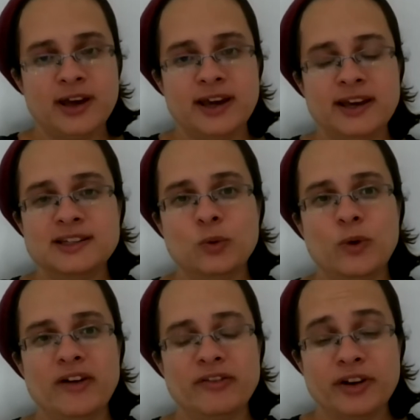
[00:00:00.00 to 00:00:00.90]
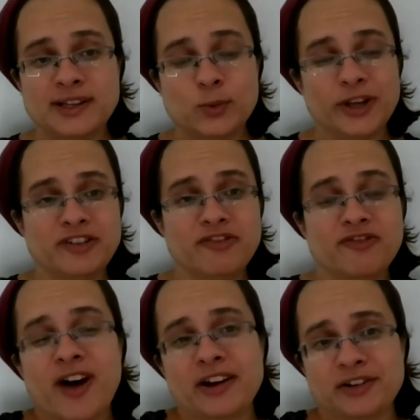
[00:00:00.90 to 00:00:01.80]
He's whoever it is we
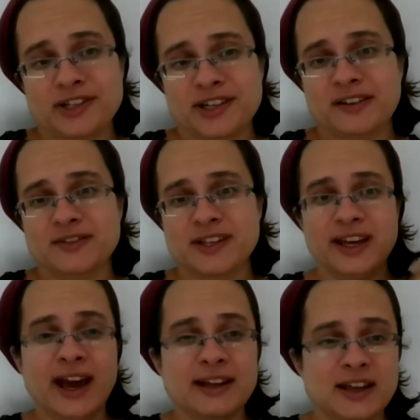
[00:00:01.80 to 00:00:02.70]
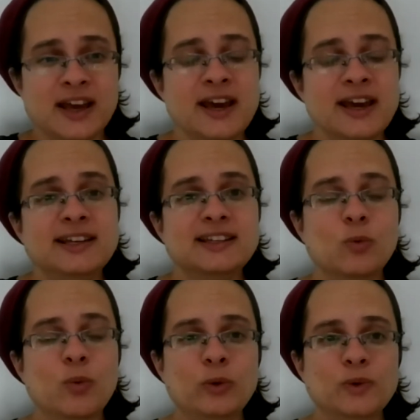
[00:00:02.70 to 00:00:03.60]
define ourselves against. He's
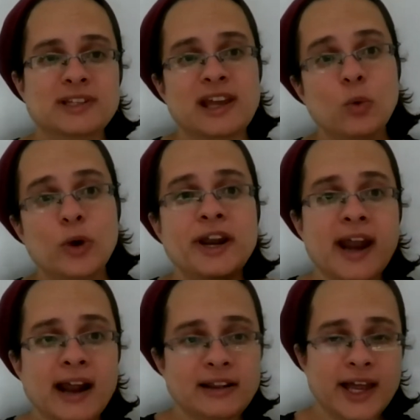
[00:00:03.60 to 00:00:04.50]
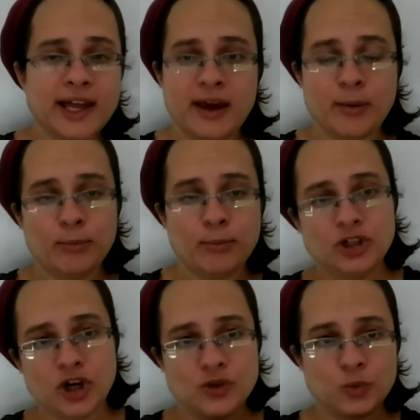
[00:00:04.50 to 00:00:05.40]
the one we say we're not like him
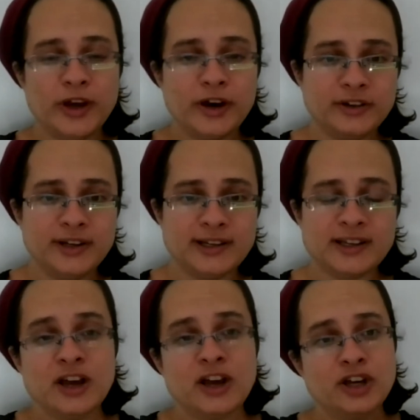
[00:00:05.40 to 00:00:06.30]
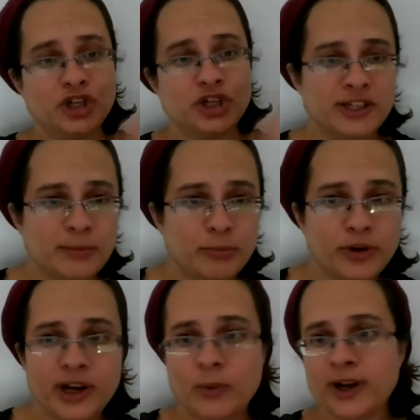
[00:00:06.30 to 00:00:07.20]
because we are this. She's the
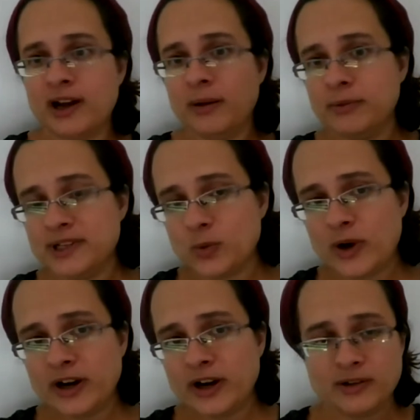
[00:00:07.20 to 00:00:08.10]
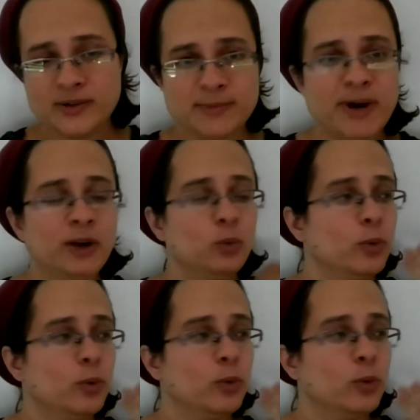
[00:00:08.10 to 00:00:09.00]
pretty one, I'm the smart, smart
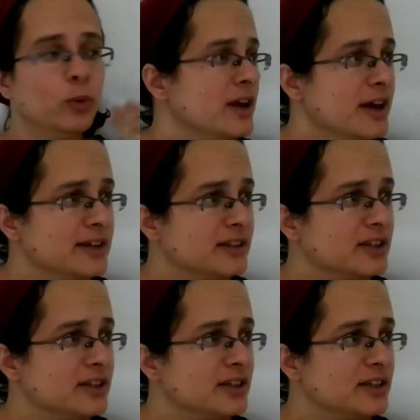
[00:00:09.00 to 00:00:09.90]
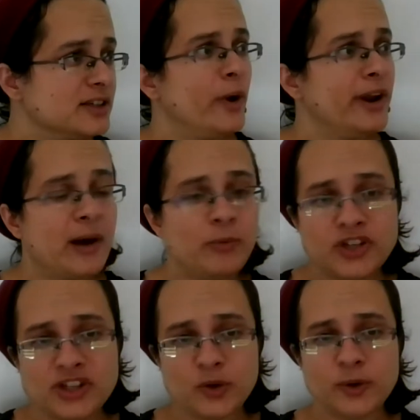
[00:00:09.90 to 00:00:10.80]
one. He's the strong one, I'm the
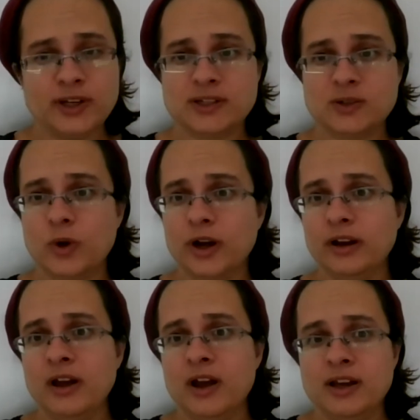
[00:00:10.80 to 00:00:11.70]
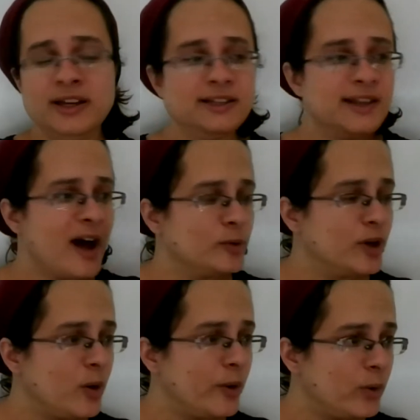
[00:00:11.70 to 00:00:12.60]
studious one. He's the
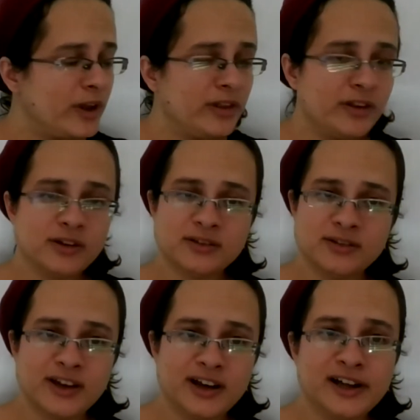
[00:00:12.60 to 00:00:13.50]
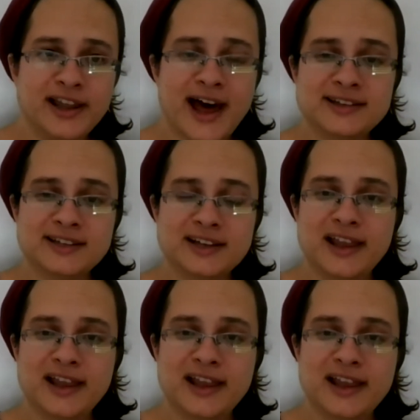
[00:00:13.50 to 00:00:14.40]
outgoing one, the, the class
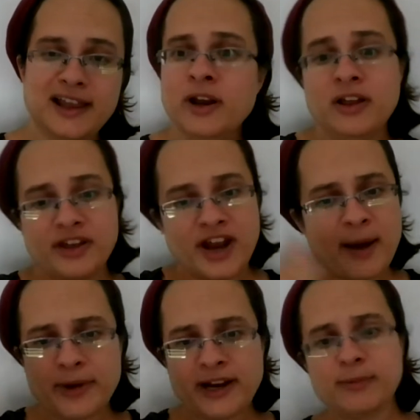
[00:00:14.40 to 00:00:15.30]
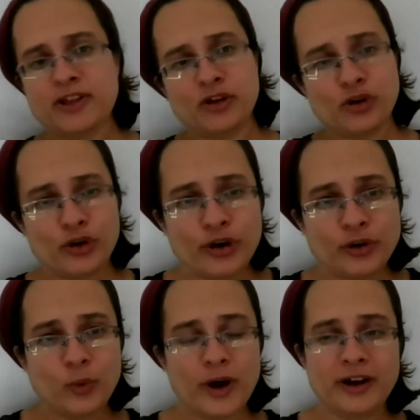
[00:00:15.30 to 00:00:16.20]
clown one. Then I'm going to be the
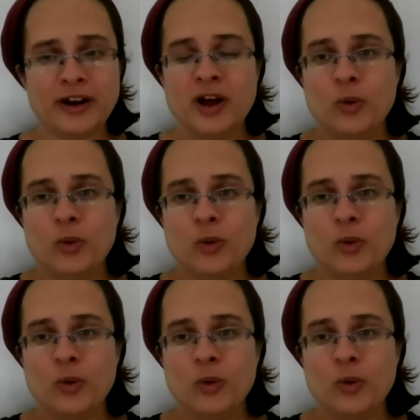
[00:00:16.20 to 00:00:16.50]
nerd one.